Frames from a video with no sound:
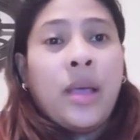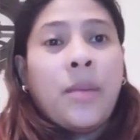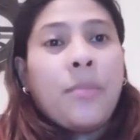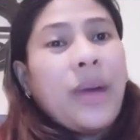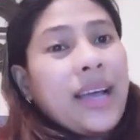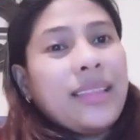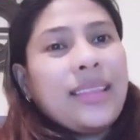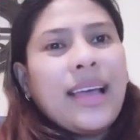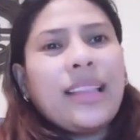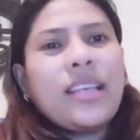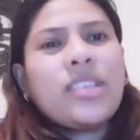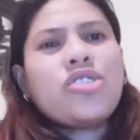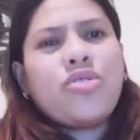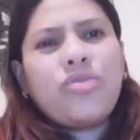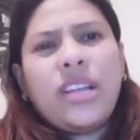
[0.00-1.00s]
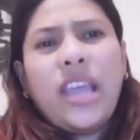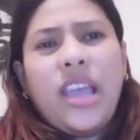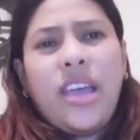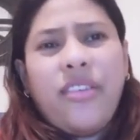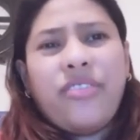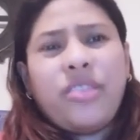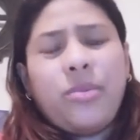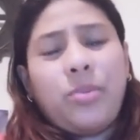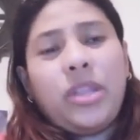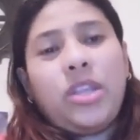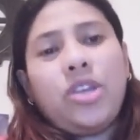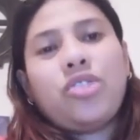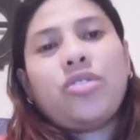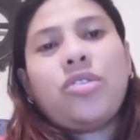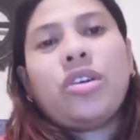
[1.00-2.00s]
But that is only if the
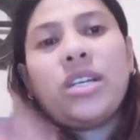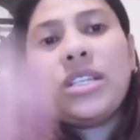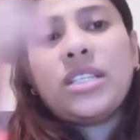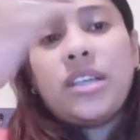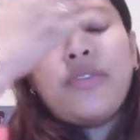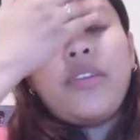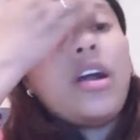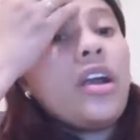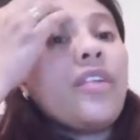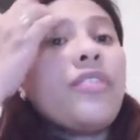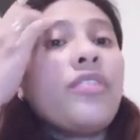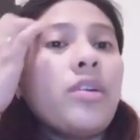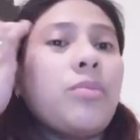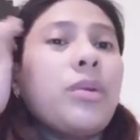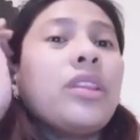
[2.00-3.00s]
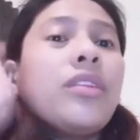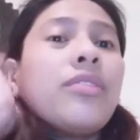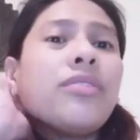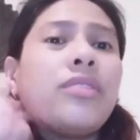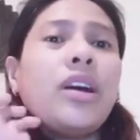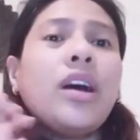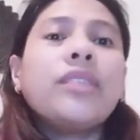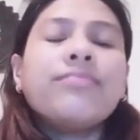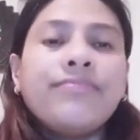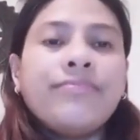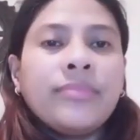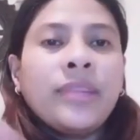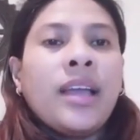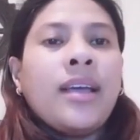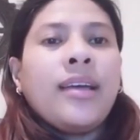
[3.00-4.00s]
petitioner receive RFE. But if not,
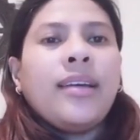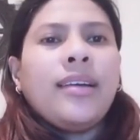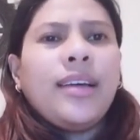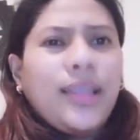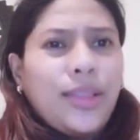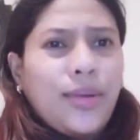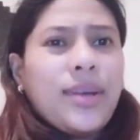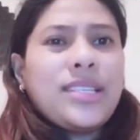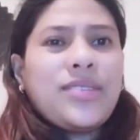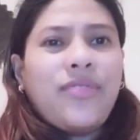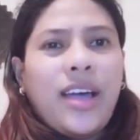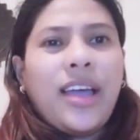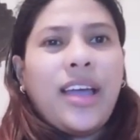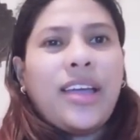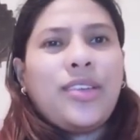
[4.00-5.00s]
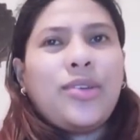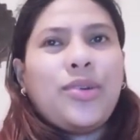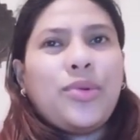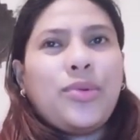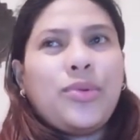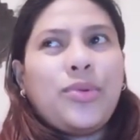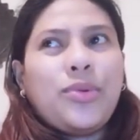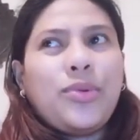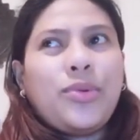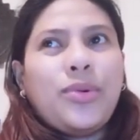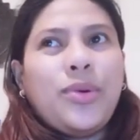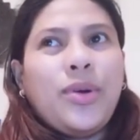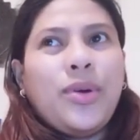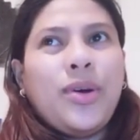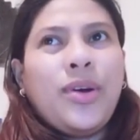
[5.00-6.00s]
it is fine.
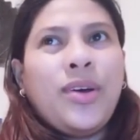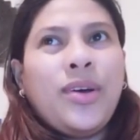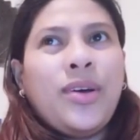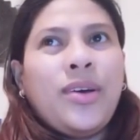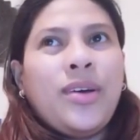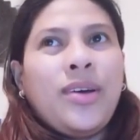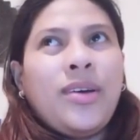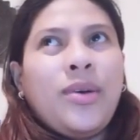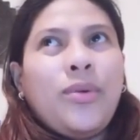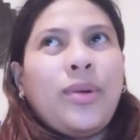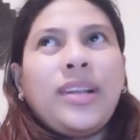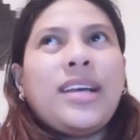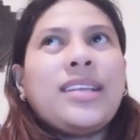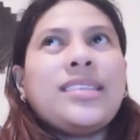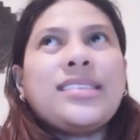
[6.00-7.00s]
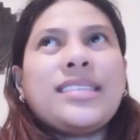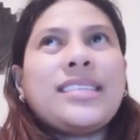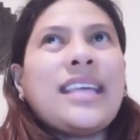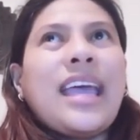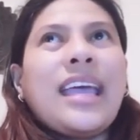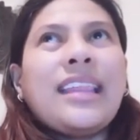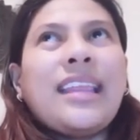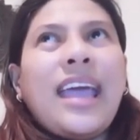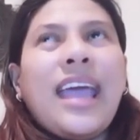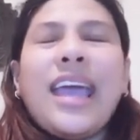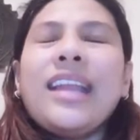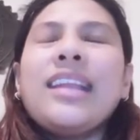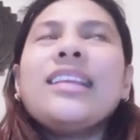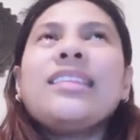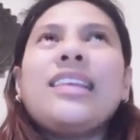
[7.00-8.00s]
You will not send
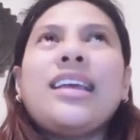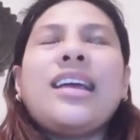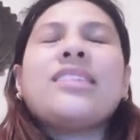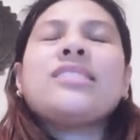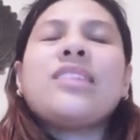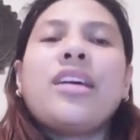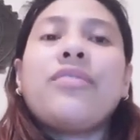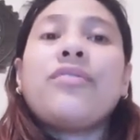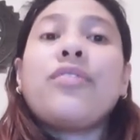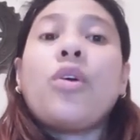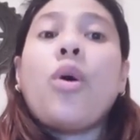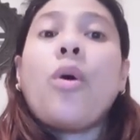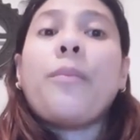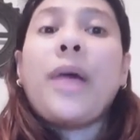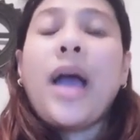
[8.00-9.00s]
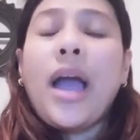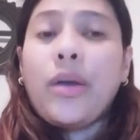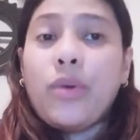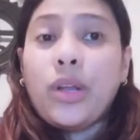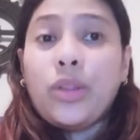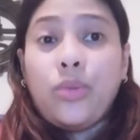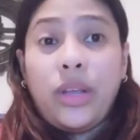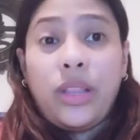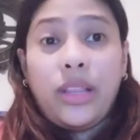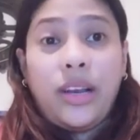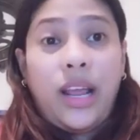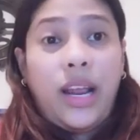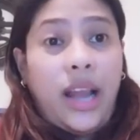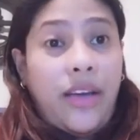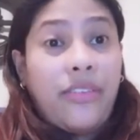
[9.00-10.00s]
anything aside from
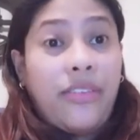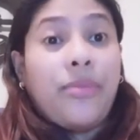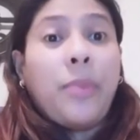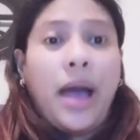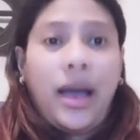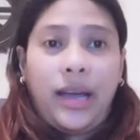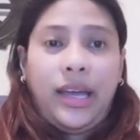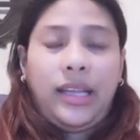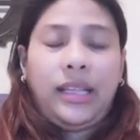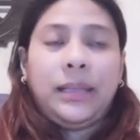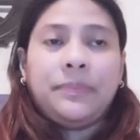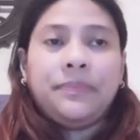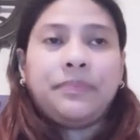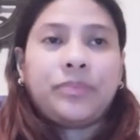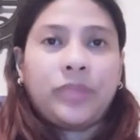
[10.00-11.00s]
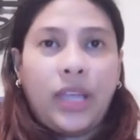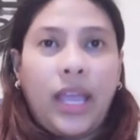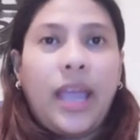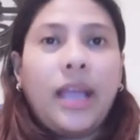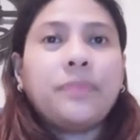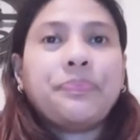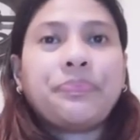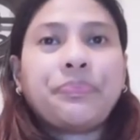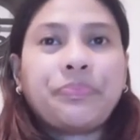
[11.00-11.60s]
I-129F packet. Okay?